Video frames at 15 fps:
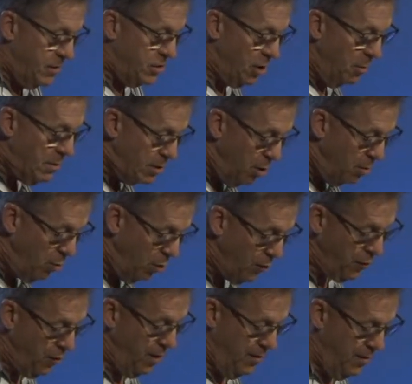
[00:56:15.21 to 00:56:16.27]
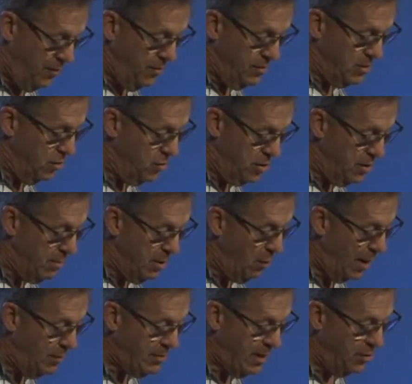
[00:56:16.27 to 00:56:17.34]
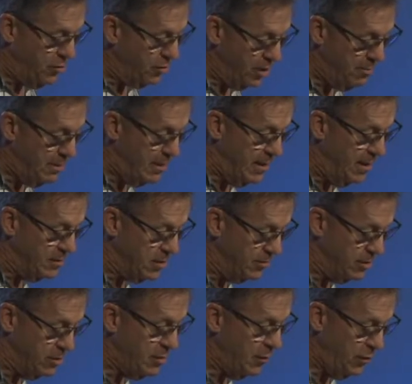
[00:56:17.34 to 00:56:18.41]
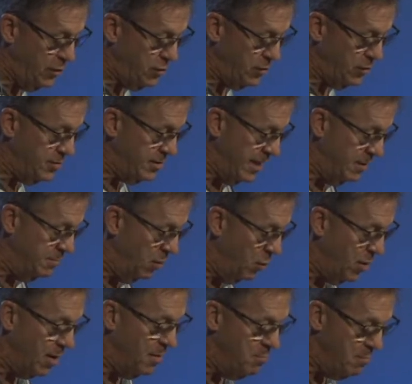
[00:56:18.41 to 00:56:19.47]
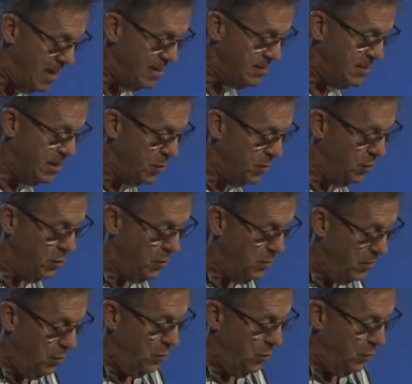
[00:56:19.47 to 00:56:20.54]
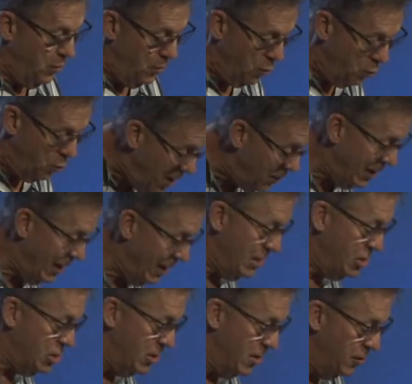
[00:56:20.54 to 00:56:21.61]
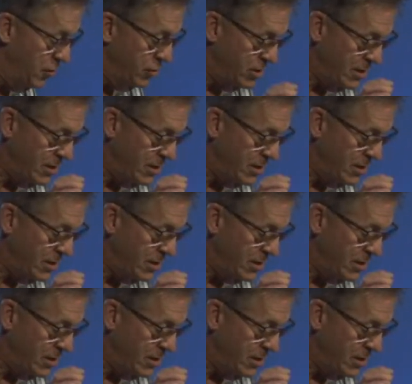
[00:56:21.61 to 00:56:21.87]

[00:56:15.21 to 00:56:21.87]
shall be no more forever. So you're going to be wiped out and you're going to be done. So there's the future of Satan. But what an amazing revelation of who